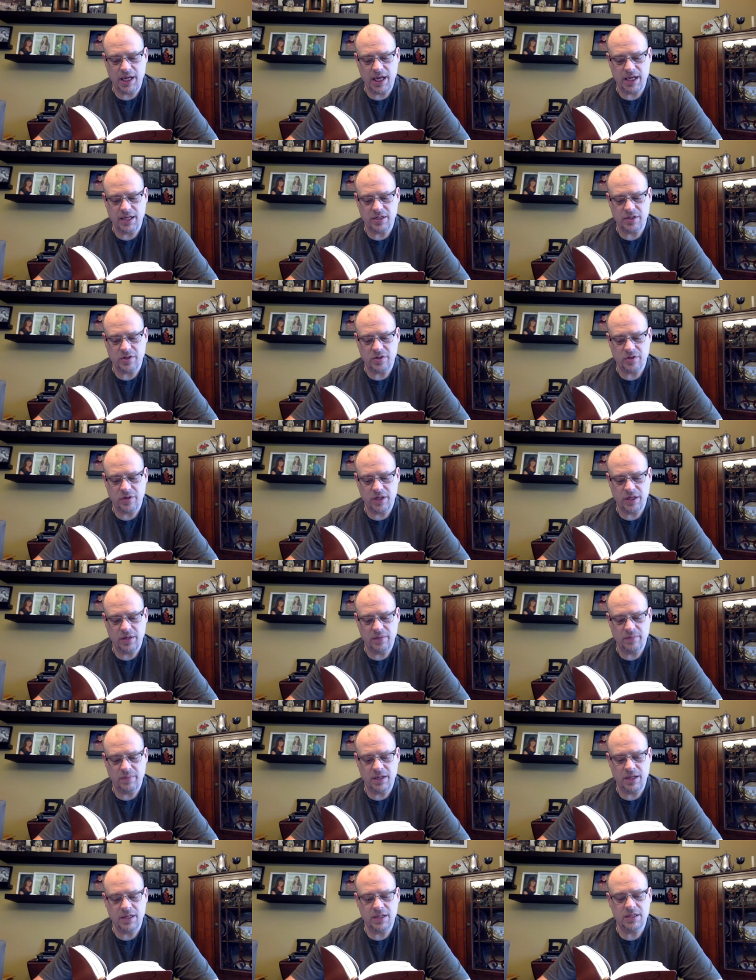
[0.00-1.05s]
and took
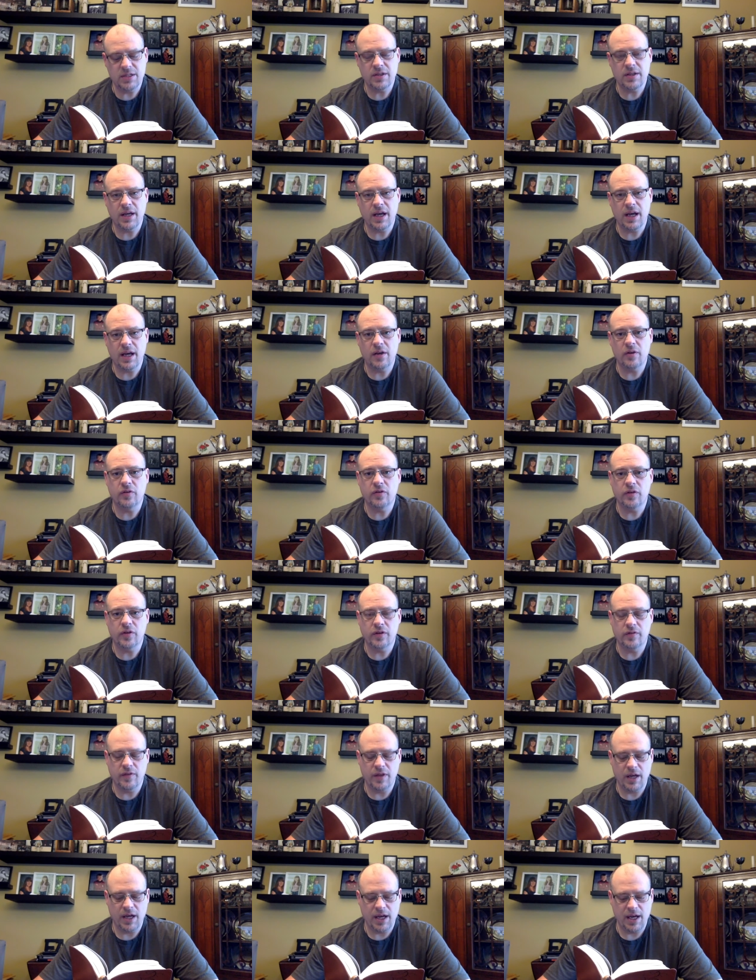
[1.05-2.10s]
him into the house
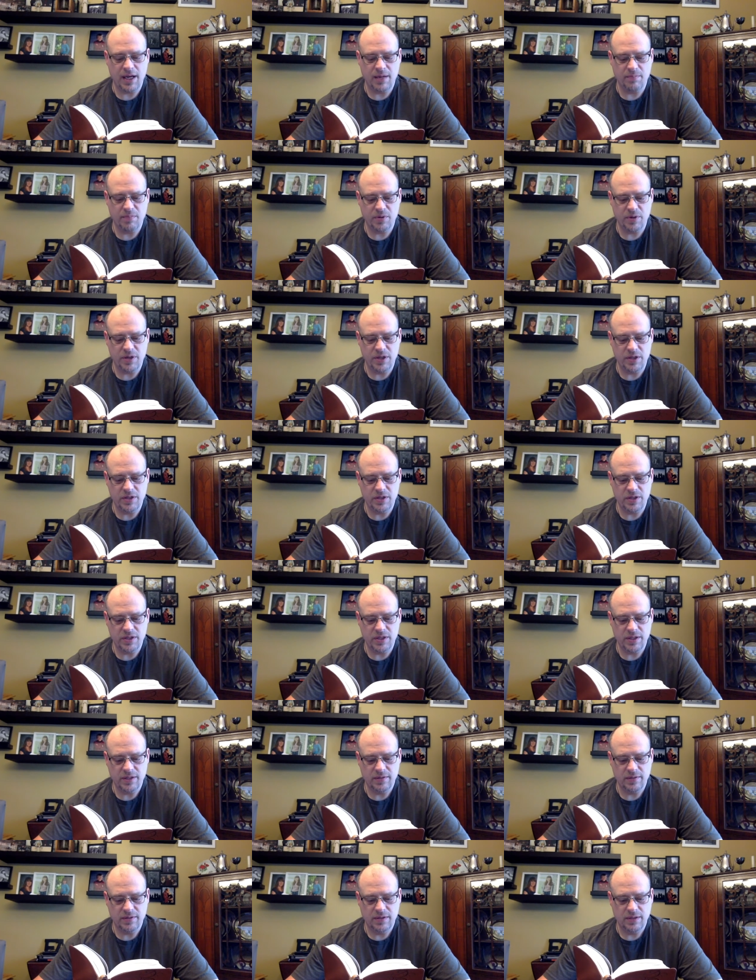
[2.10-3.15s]
of the high priest.
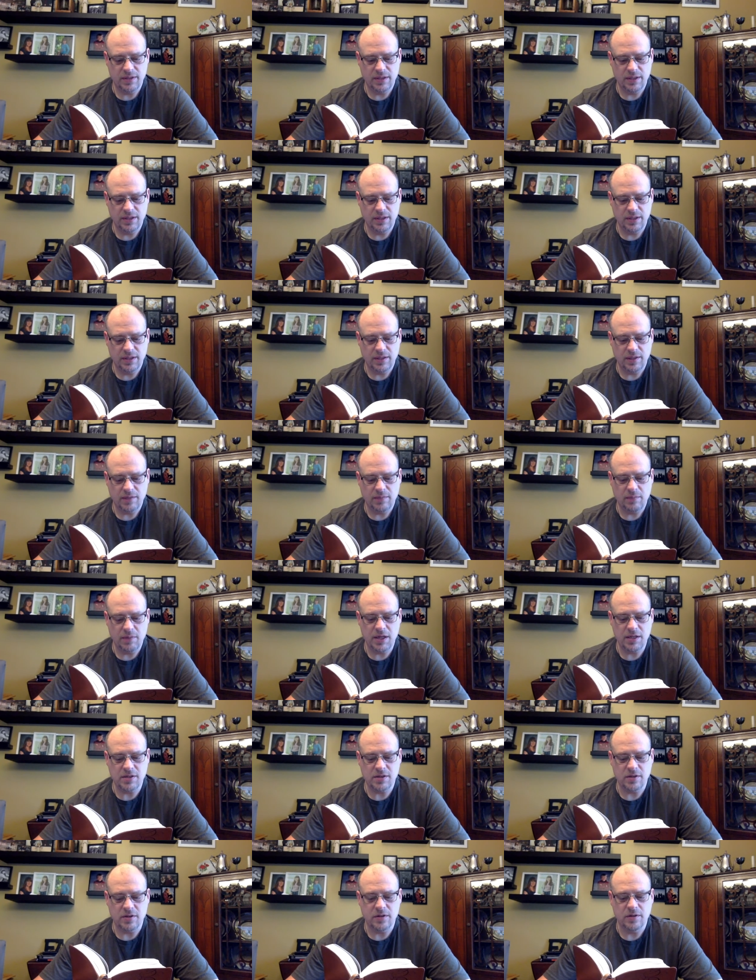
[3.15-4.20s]

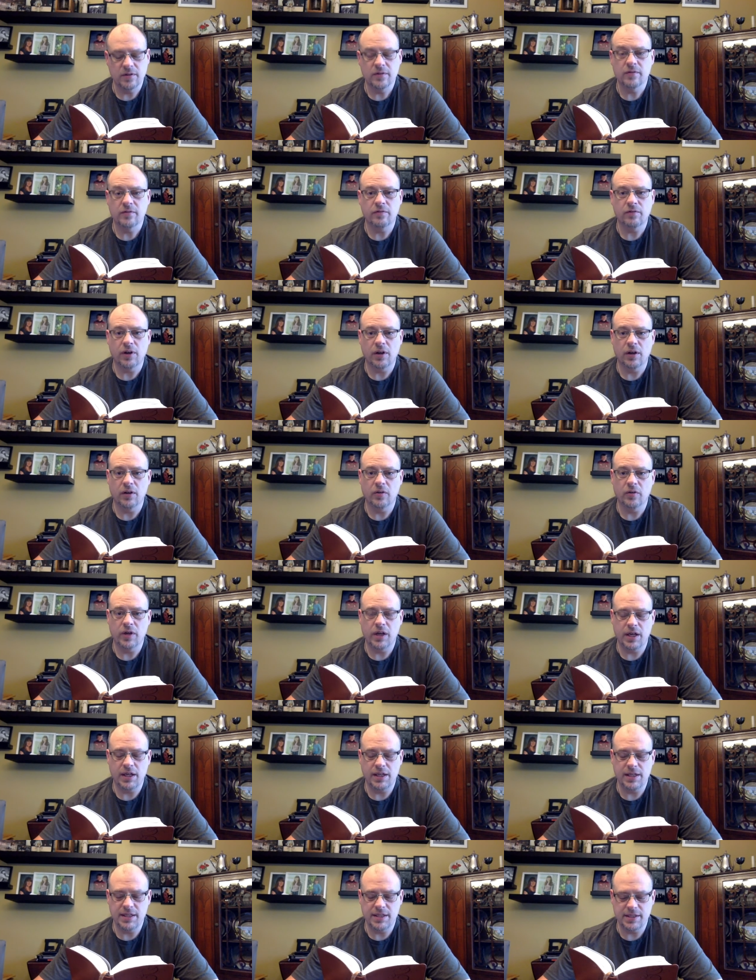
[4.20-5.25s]
Peter followed
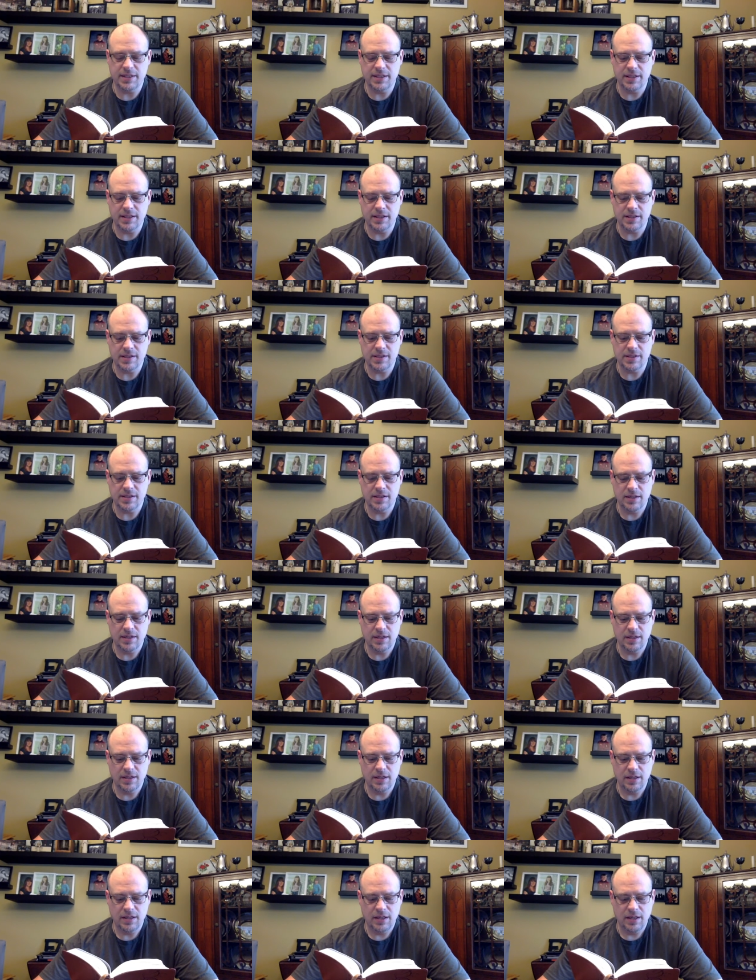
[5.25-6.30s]
at a distance.
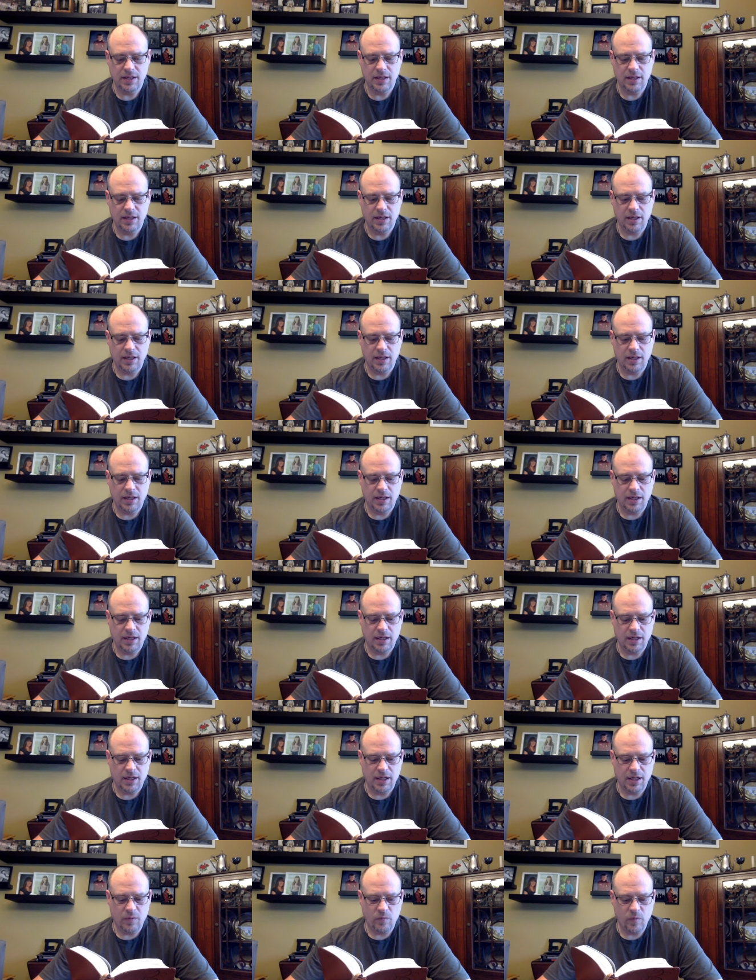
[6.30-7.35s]

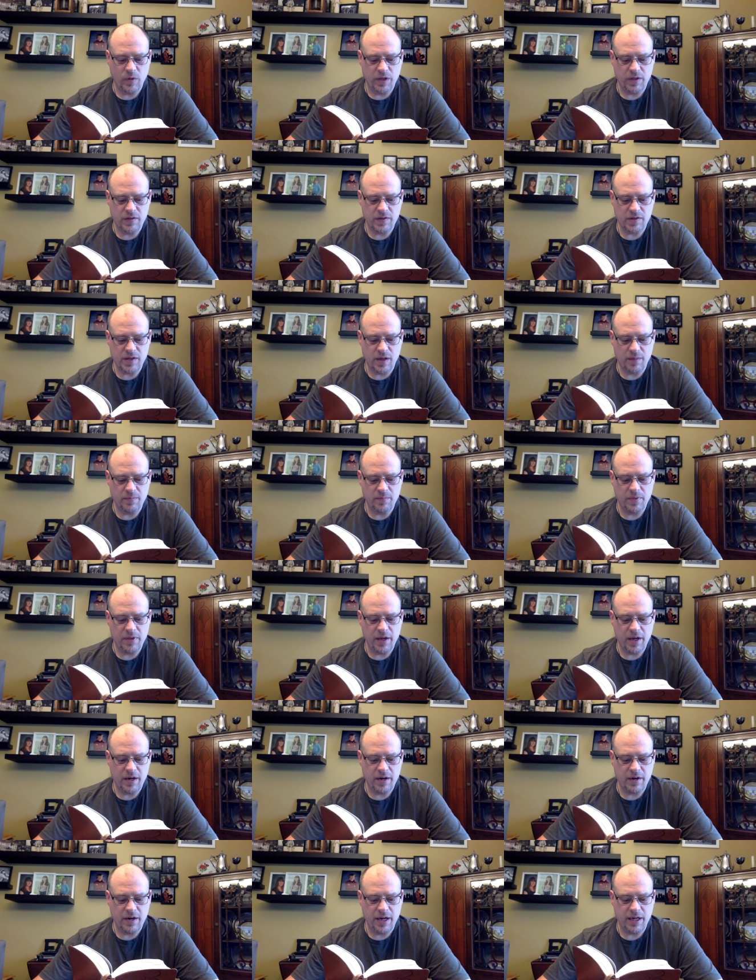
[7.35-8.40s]
And when some
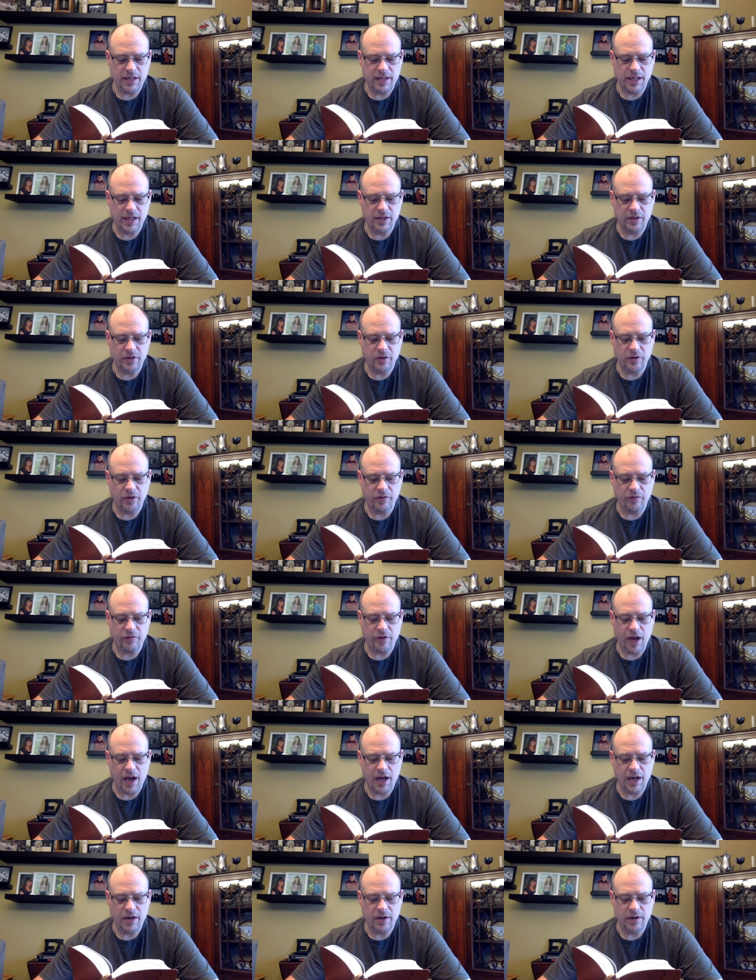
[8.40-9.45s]
there had kindled a
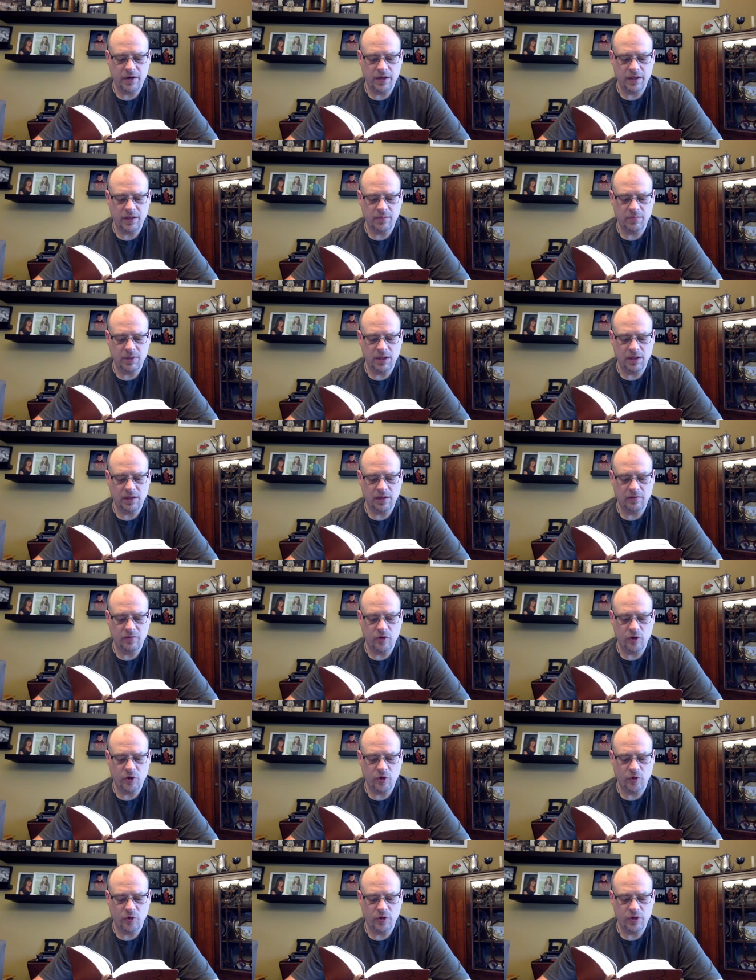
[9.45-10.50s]
fire in the middle of
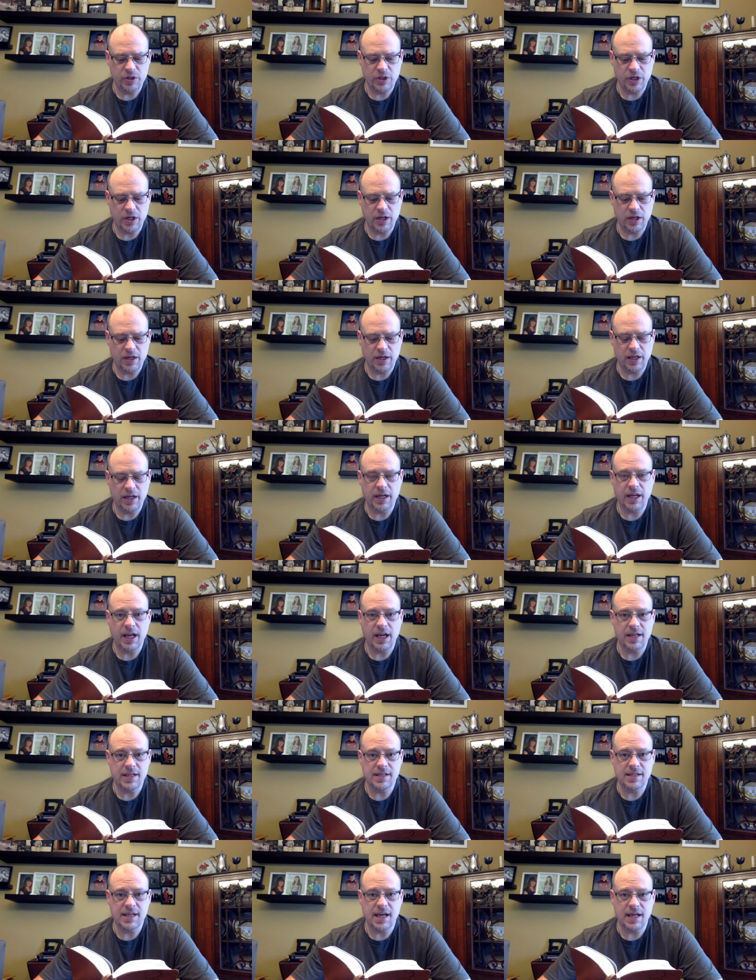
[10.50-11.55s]
the courtyard and
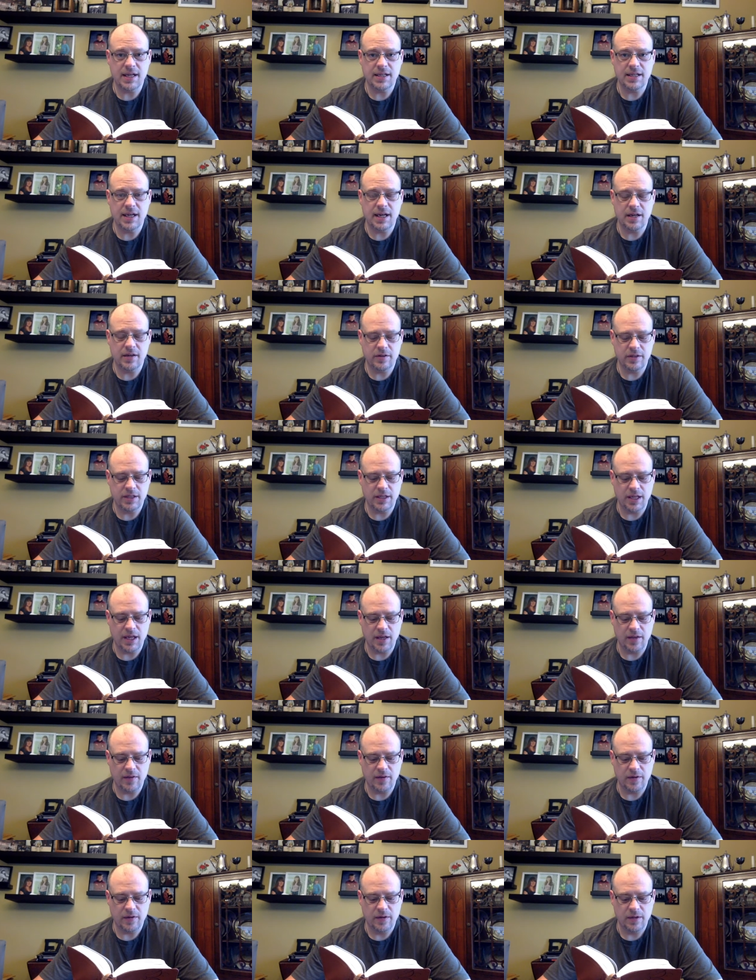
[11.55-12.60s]
had sat down
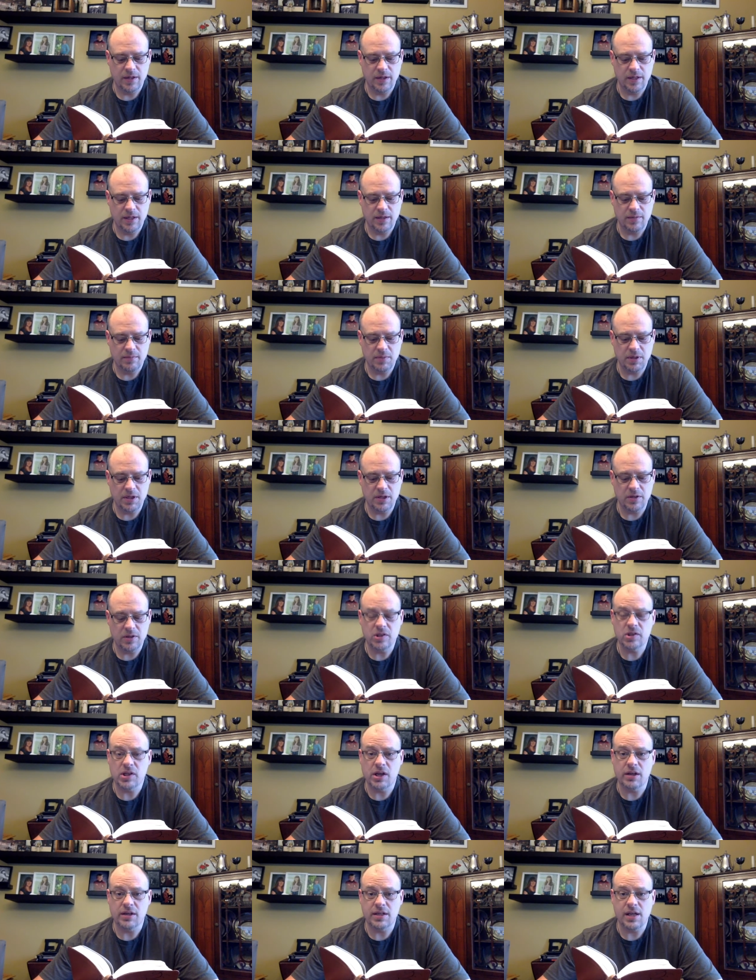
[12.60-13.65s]
together, Peter
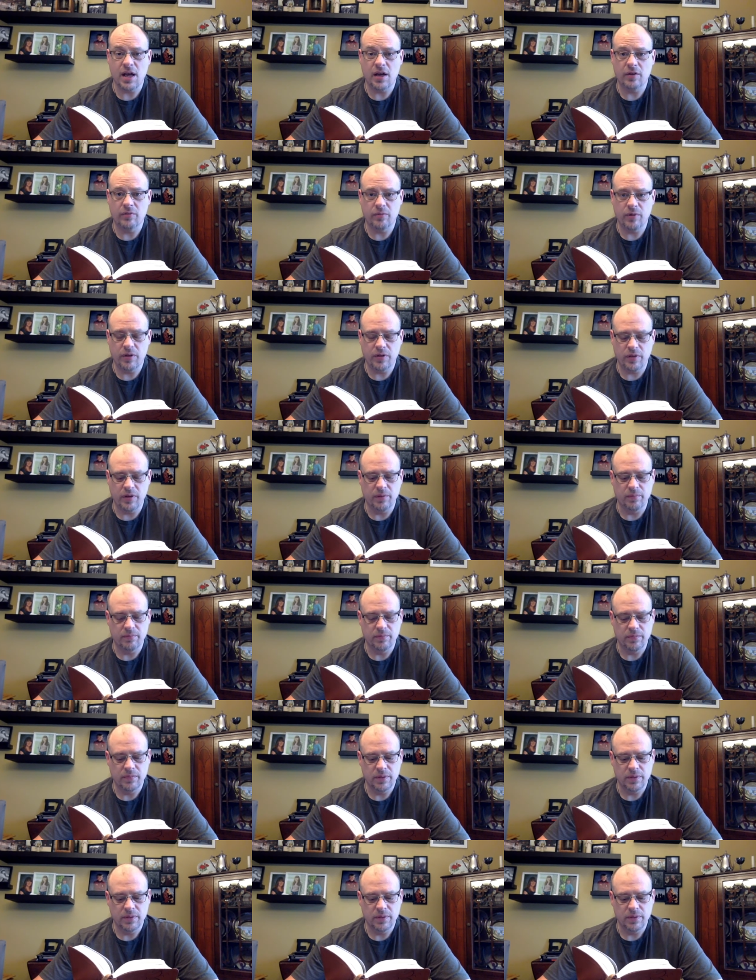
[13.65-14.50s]
sat down with them.